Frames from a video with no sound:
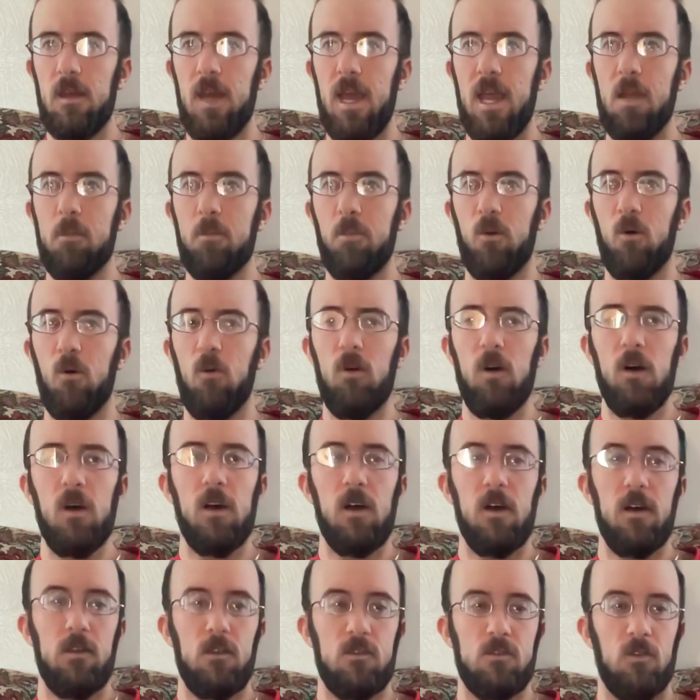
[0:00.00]
April,
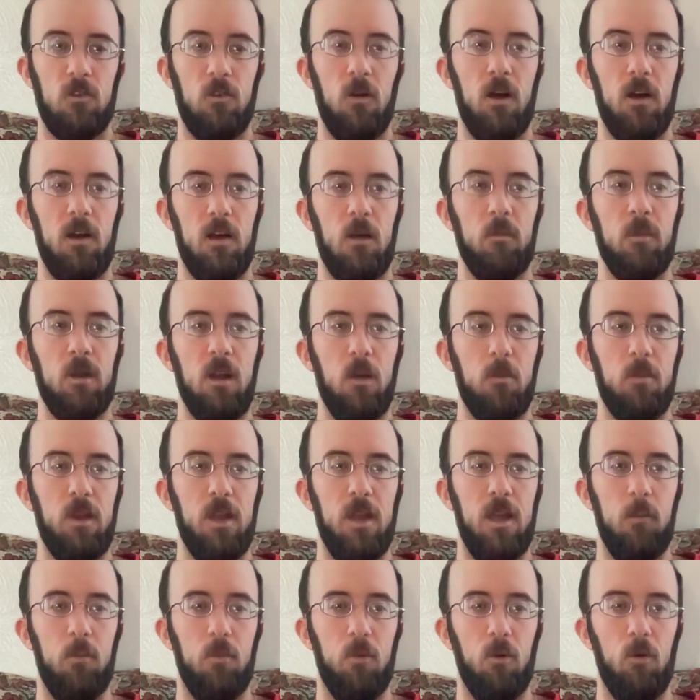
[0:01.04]
there's a lot coming up in
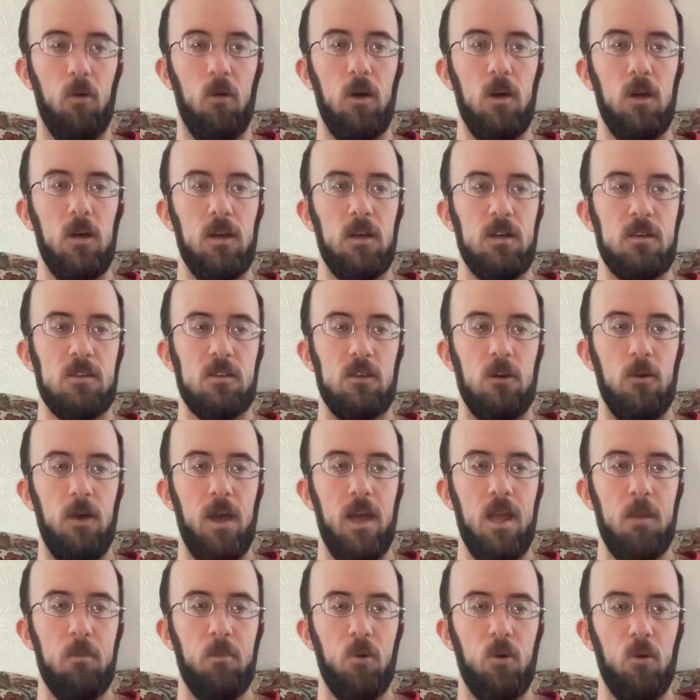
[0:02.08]
April. So,
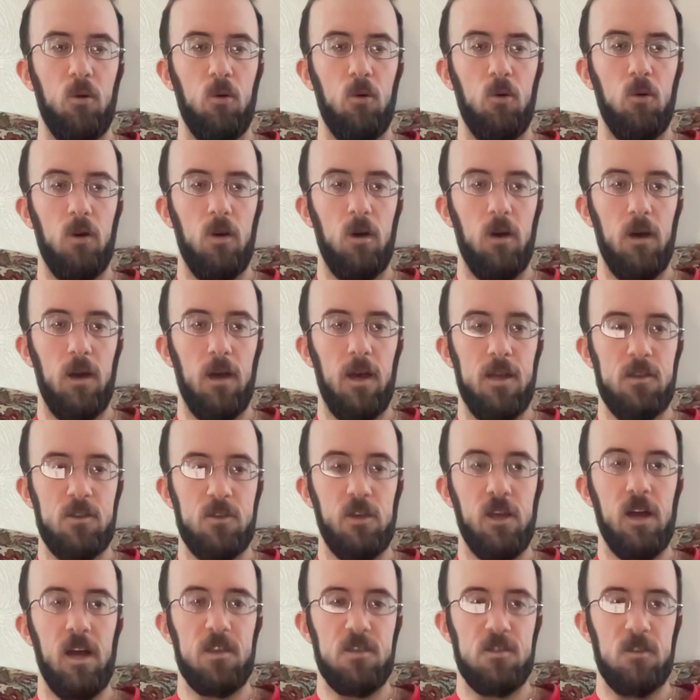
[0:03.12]
April, as
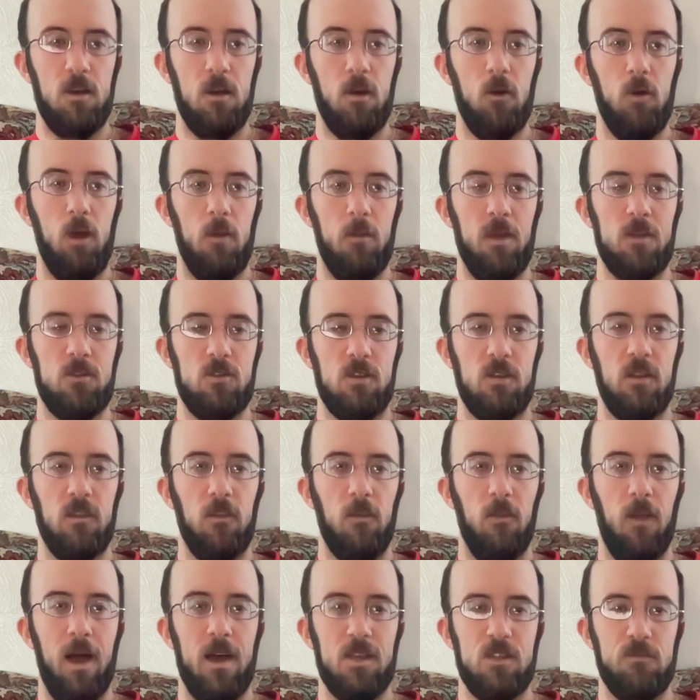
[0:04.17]
you guys know, I mentioned in the
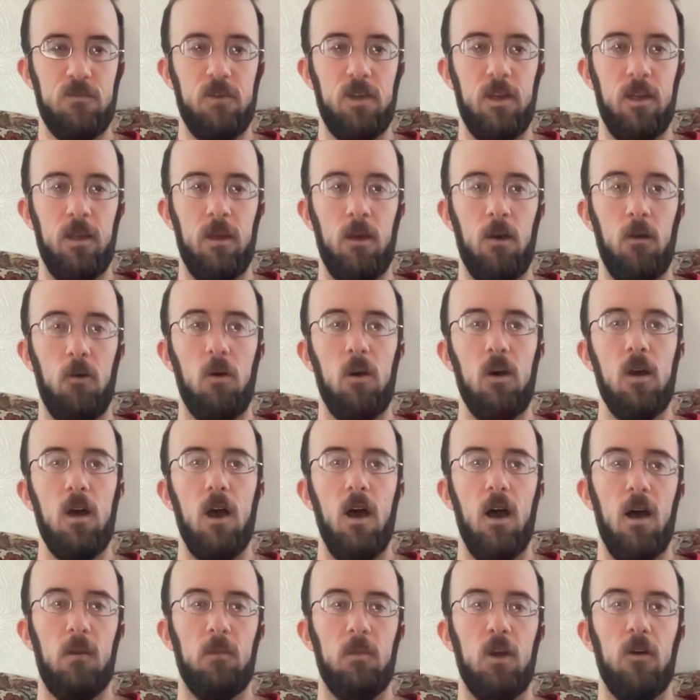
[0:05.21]
last video,
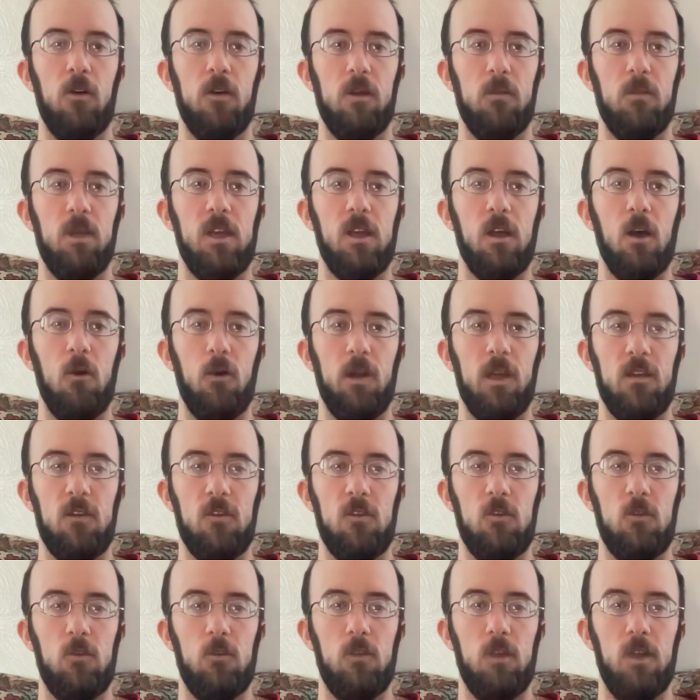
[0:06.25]
I'm going to be going
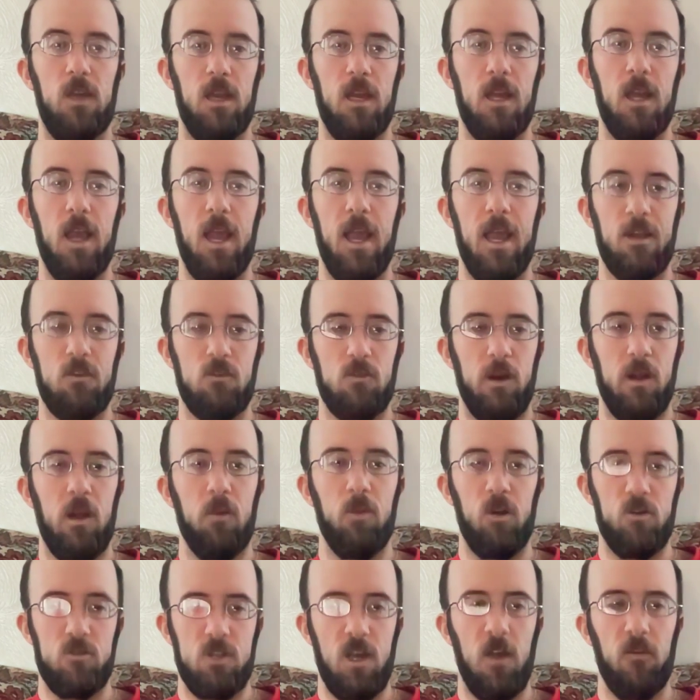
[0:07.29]
to the Andrea
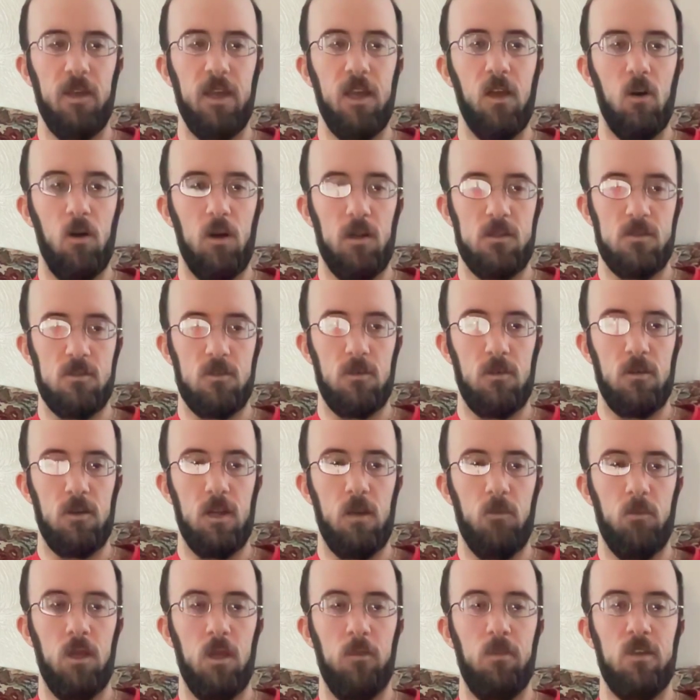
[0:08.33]
Bocelli concert
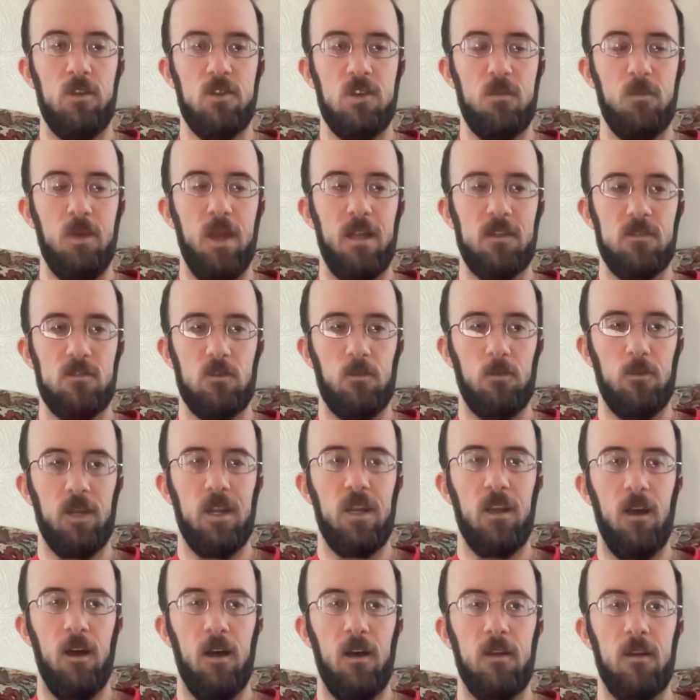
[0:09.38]
at PPG Paints
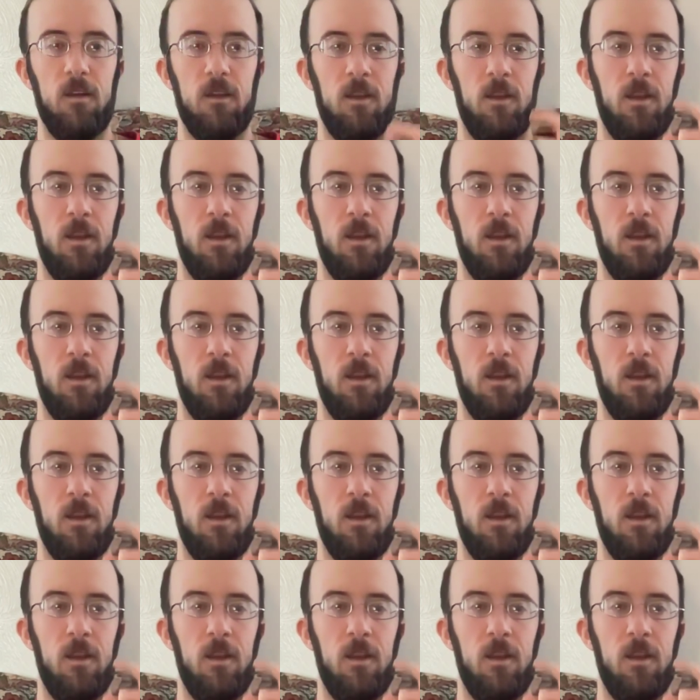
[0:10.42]
Arena